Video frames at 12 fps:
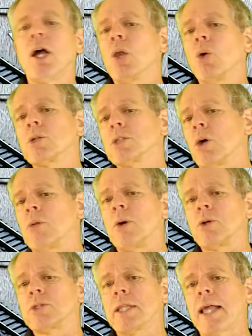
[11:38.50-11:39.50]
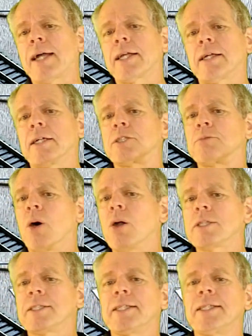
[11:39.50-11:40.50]
Looks almost like a small
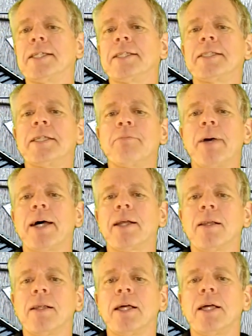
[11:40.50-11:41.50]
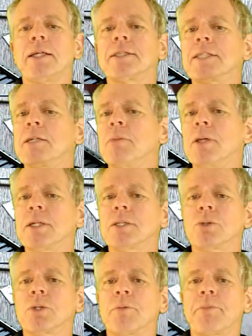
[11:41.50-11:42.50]
C T C panel, similar
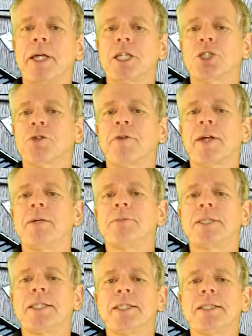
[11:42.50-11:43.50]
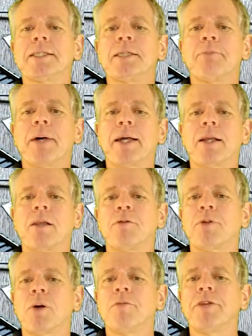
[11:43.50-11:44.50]
to the picture frame C T C panel
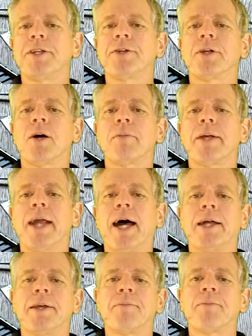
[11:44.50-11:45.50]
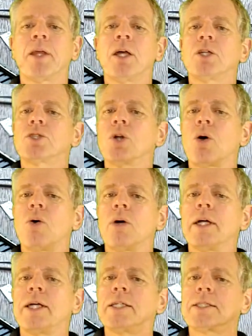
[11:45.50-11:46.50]
from video number nine. So
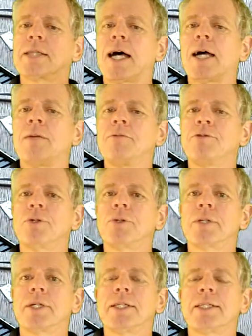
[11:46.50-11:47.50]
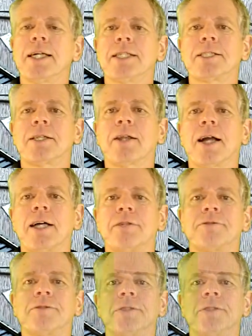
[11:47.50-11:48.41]
it's time for a test drive.